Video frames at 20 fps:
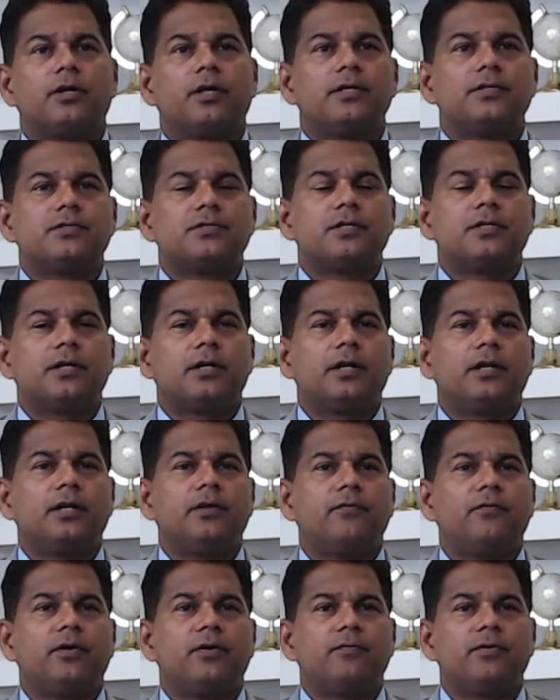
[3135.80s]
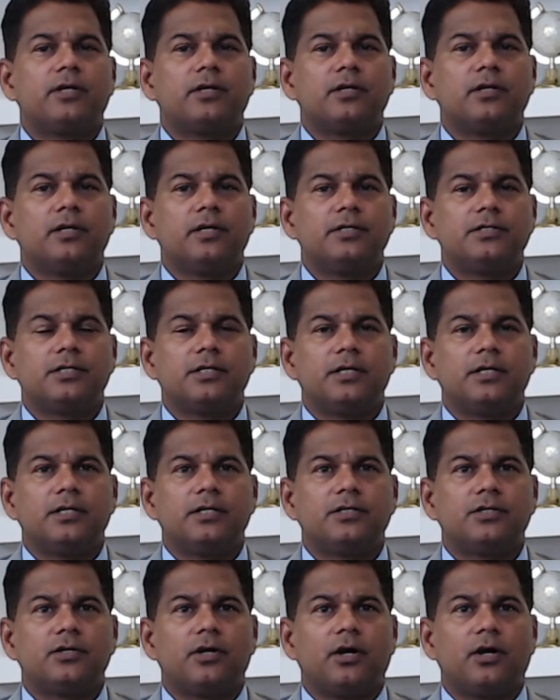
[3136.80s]
is there any way we can
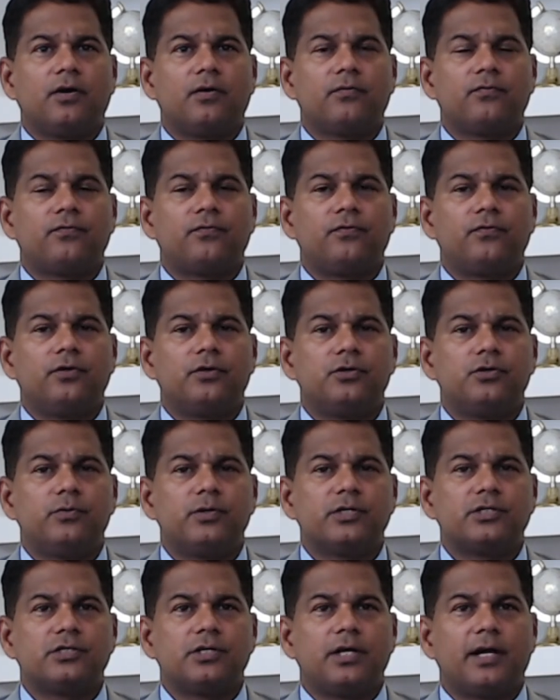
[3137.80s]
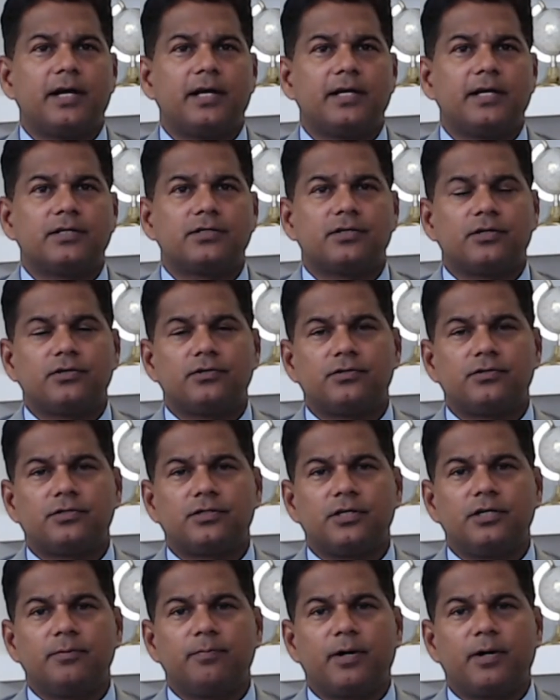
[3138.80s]
litigate off the USCIS or
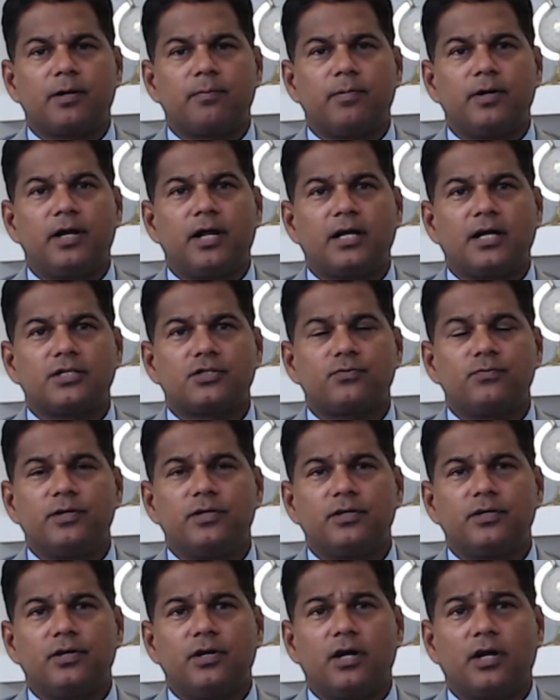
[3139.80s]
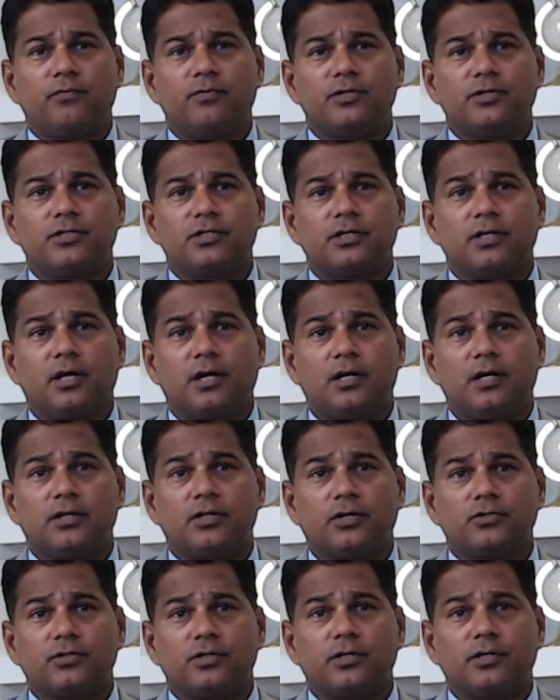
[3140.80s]
State Department not wasting
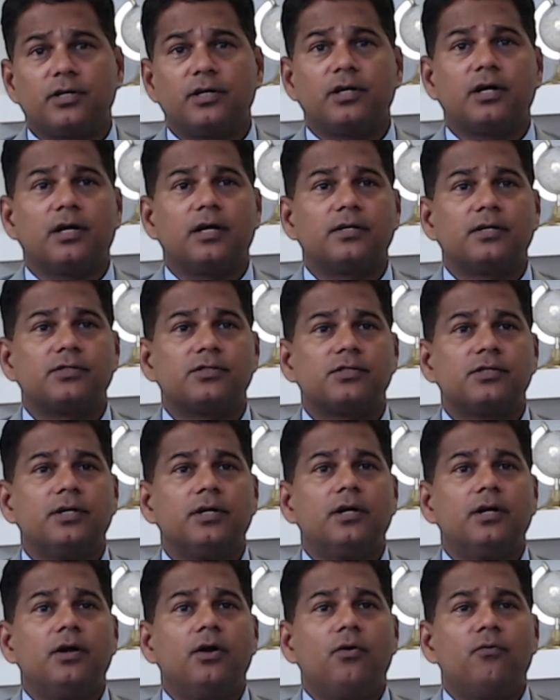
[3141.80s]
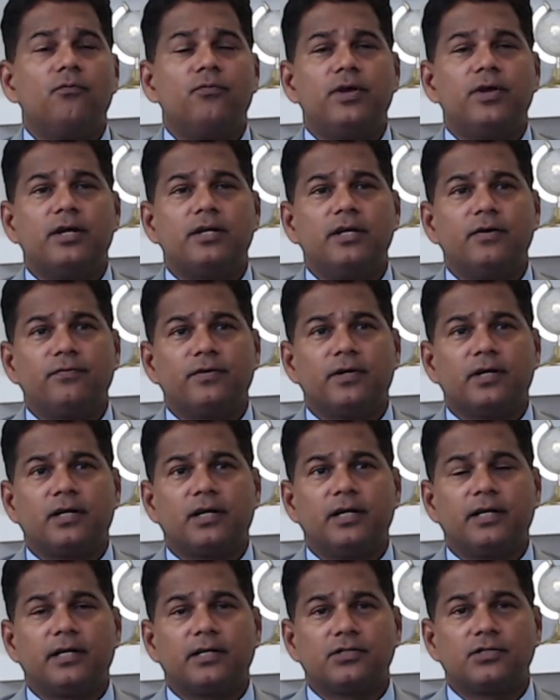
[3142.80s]
100,000 green cards? We are
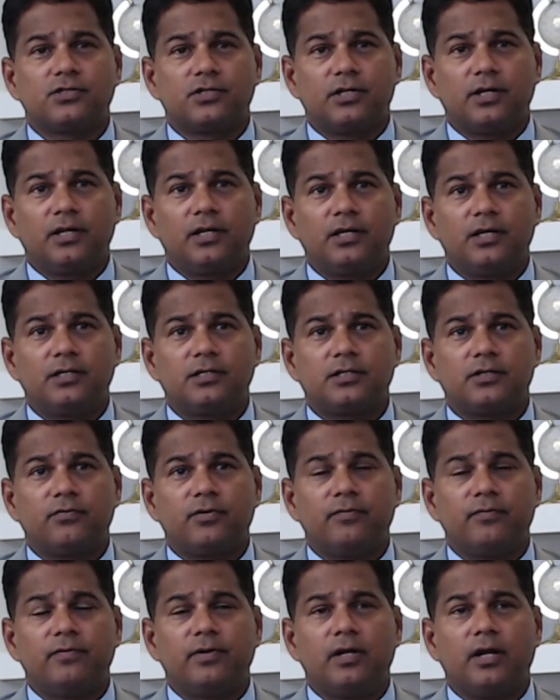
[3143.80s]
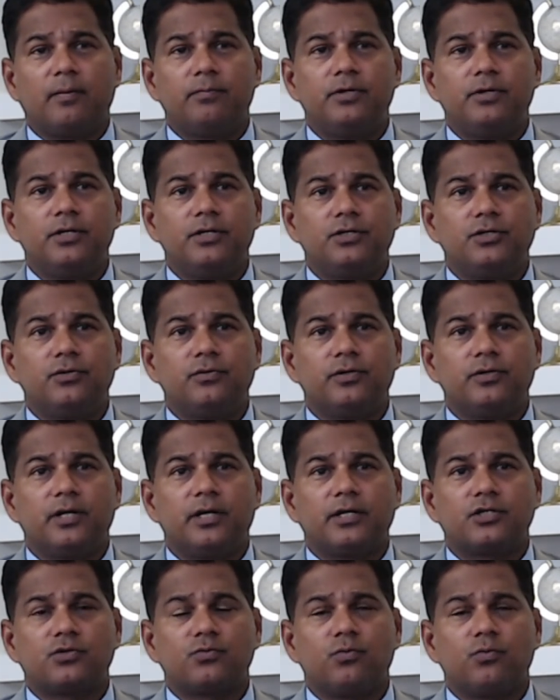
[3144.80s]
definitely considering it. We will update you in the
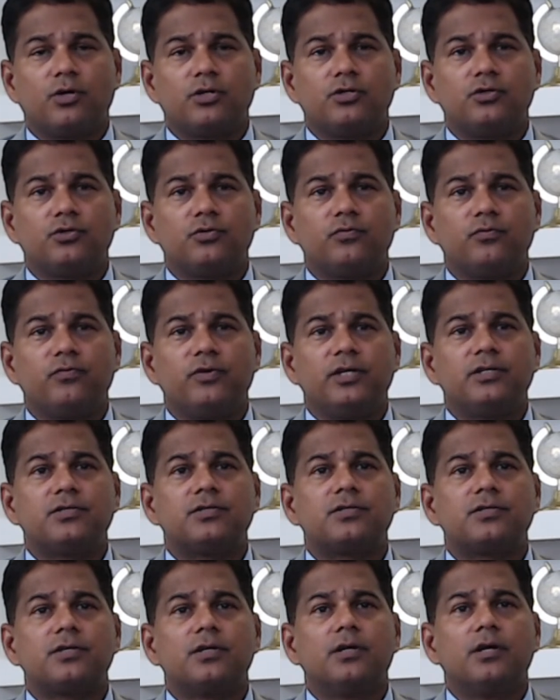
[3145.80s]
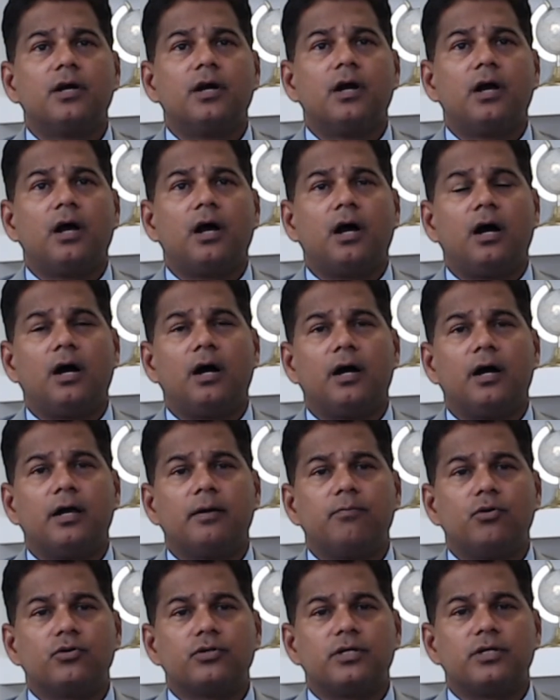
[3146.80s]
next 1 to 2 weeks
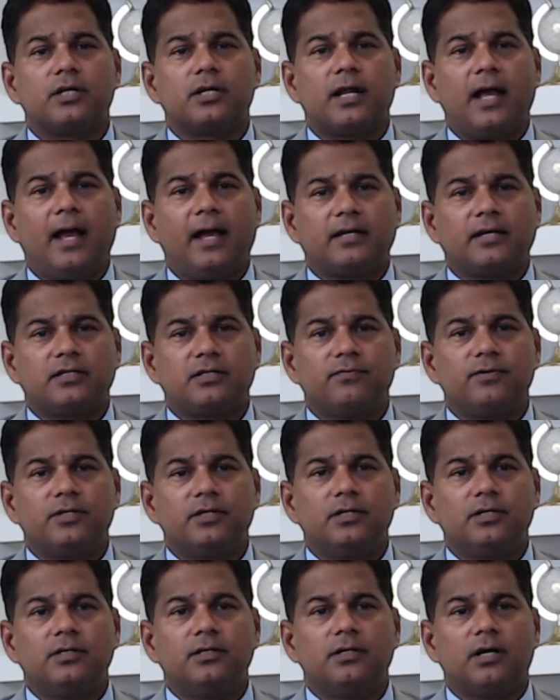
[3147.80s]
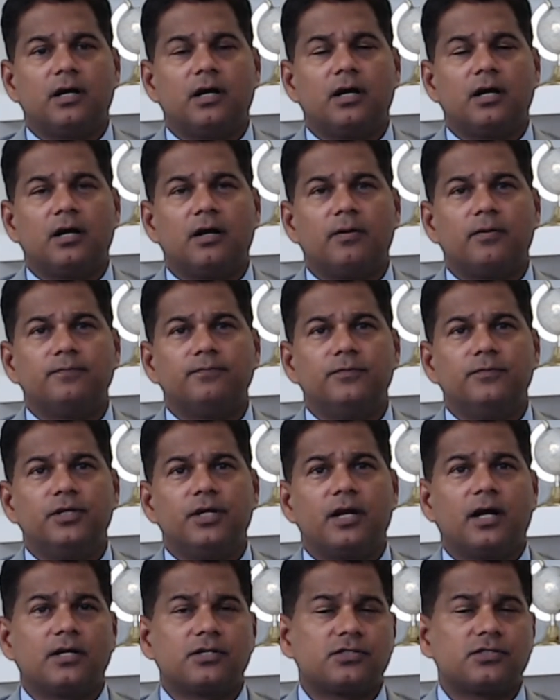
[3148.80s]
about that activity. There
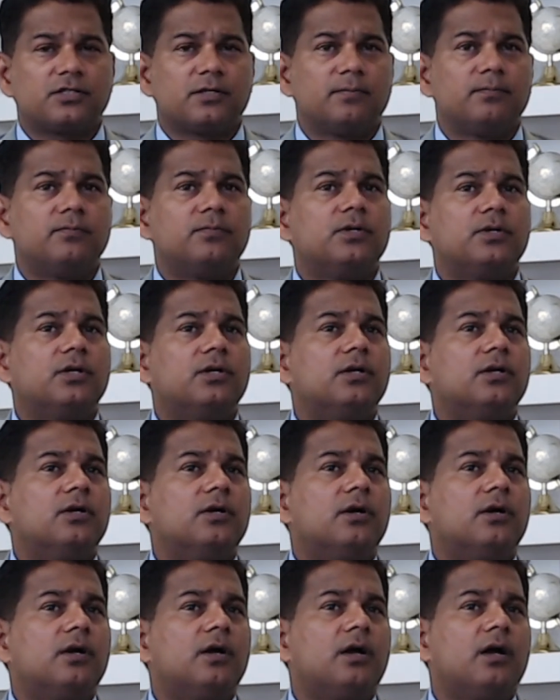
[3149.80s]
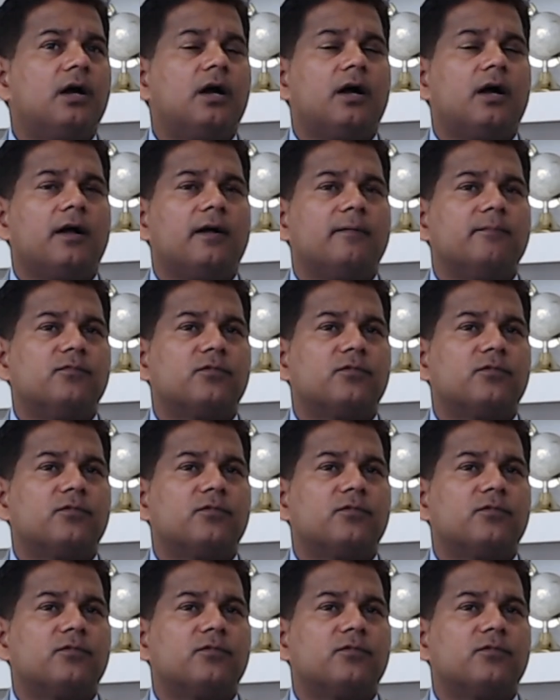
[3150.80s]
are some, our